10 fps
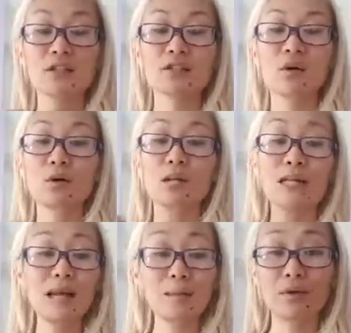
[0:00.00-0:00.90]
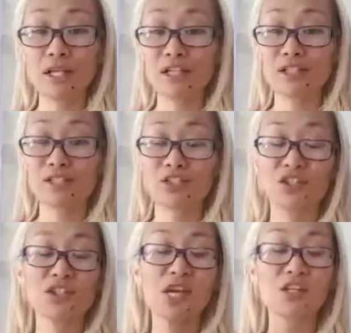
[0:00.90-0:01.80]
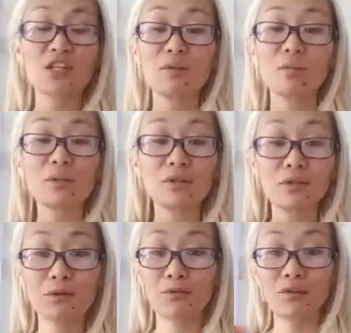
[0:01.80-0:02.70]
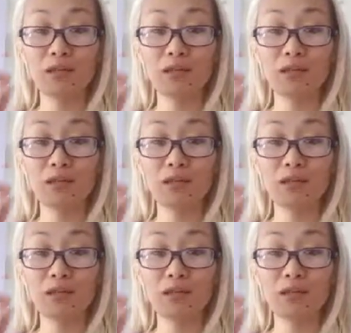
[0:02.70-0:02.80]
So collaboration is just such a beautiful